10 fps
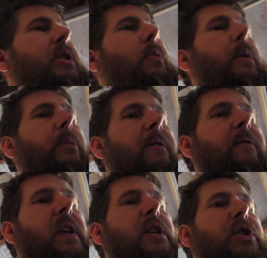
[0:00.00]
do we
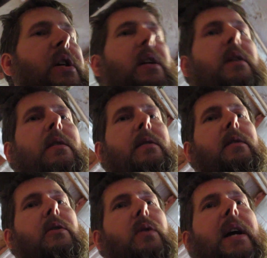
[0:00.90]
refinish it?
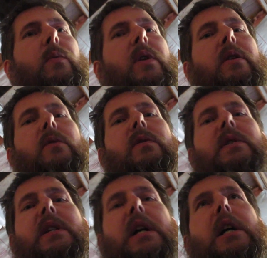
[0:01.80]
Do like one of
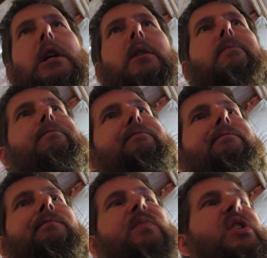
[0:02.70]
those um,
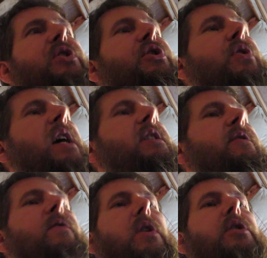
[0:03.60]

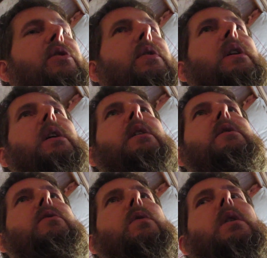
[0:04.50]
distressed furniture
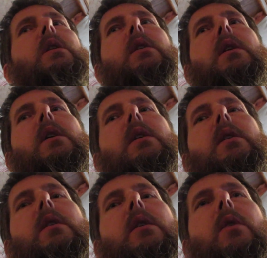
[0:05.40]
things or
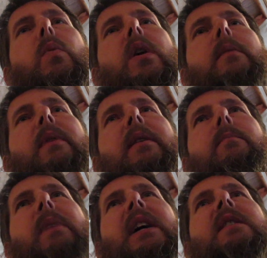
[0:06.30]
or what. My
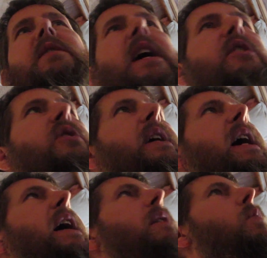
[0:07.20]
my cousin actually
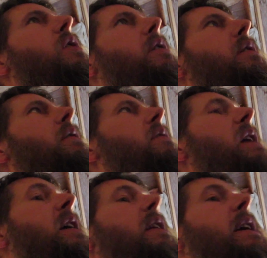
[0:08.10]
had one,
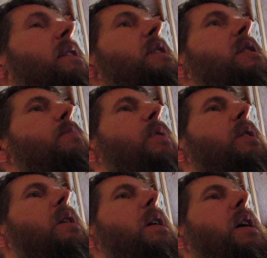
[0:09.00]
not like this,
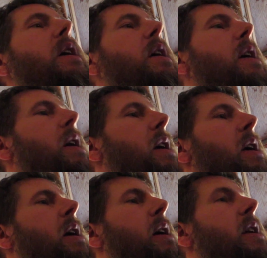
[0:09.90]
but
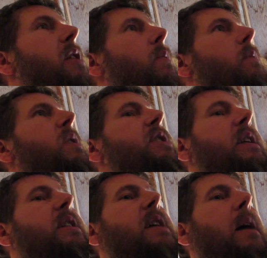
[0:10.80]
another one where it's
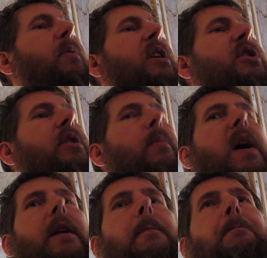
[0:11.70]
got the top hutch and the
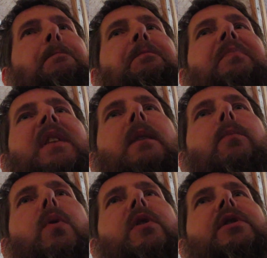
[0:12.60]
bottom
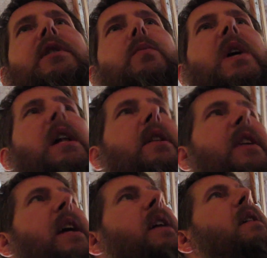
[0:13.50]
portion as well, and
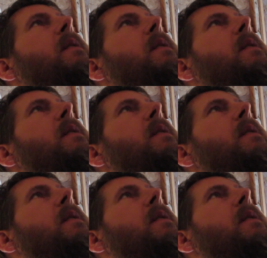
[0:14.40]
they